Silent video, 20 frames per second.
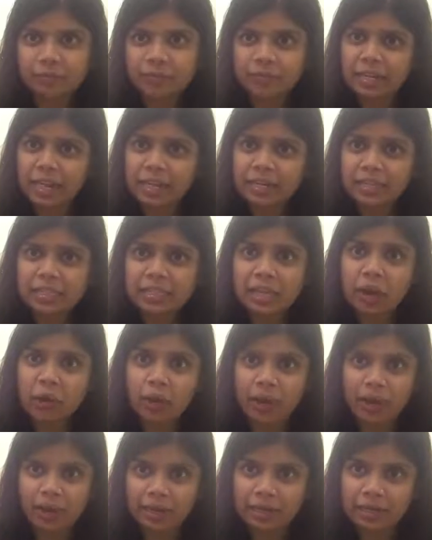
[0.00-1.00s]
That is
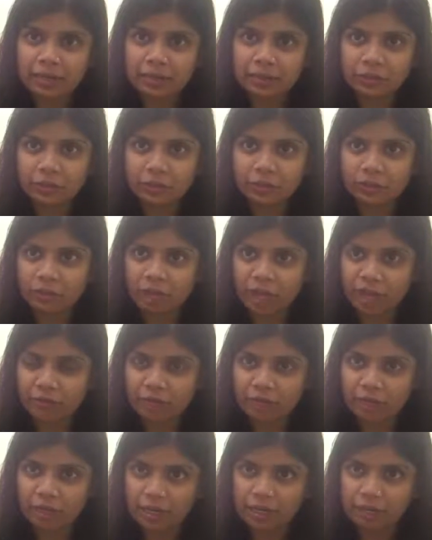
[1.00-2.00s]
how I learned to
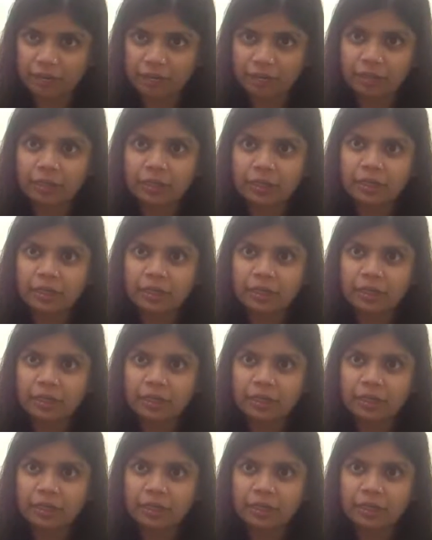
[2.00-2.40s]
drive a car.